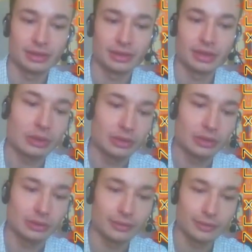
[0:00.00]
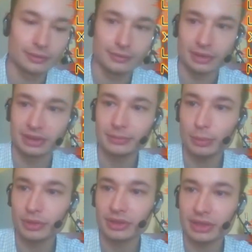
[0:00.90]
So for the
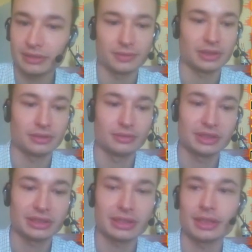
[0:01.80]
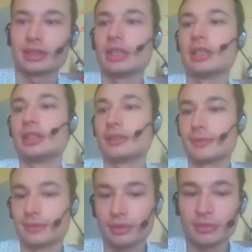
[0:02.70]
moment I think good start
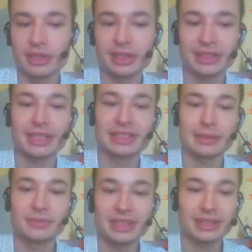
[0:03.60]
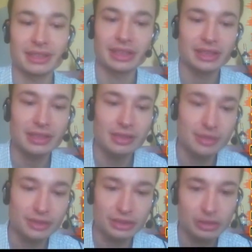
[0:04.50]
from Monarch, except that he
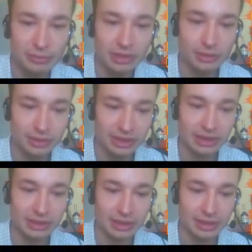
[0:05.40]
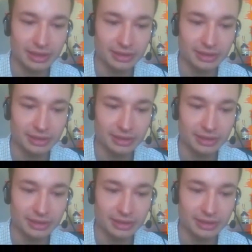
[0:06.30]
looks to be losing air